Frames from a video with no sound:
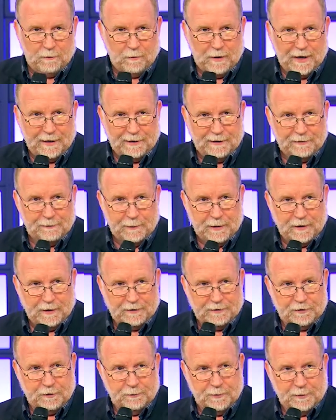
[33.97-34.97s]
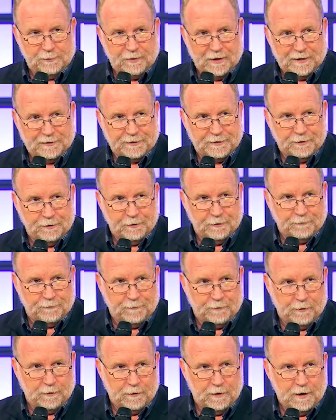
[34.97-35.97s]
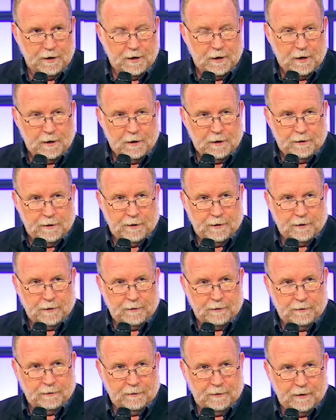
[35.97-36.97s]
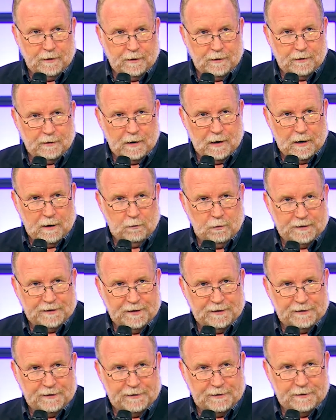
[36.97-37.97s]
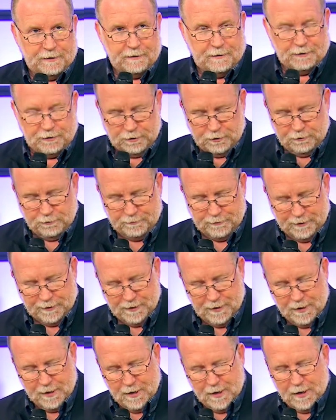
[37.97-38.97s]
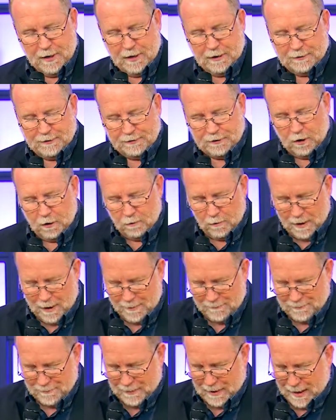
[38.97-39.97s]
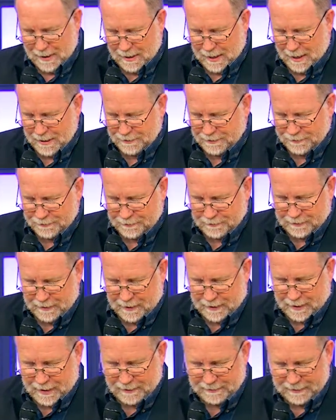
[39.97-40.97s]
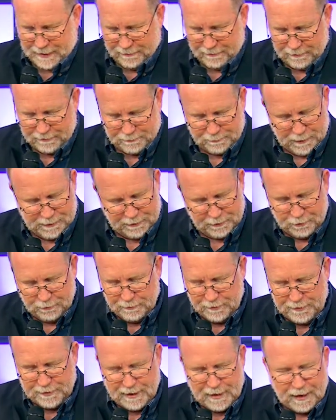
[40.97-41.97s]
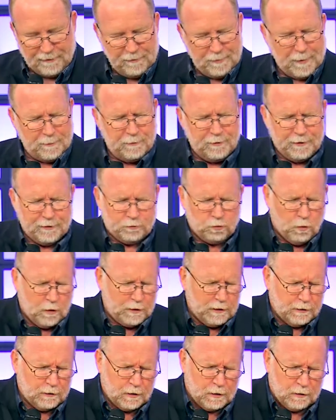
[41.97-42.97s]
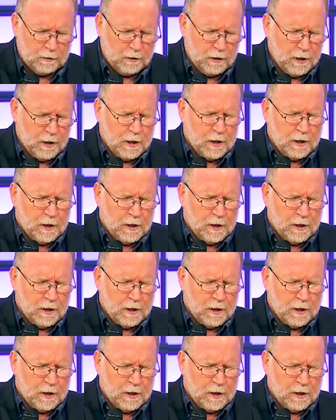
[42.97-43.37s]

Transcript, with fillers: why these parents should be prosecuted for their, their, uh, what they did to their children. And so um, I, I just, as I was been doing that, I remember this one little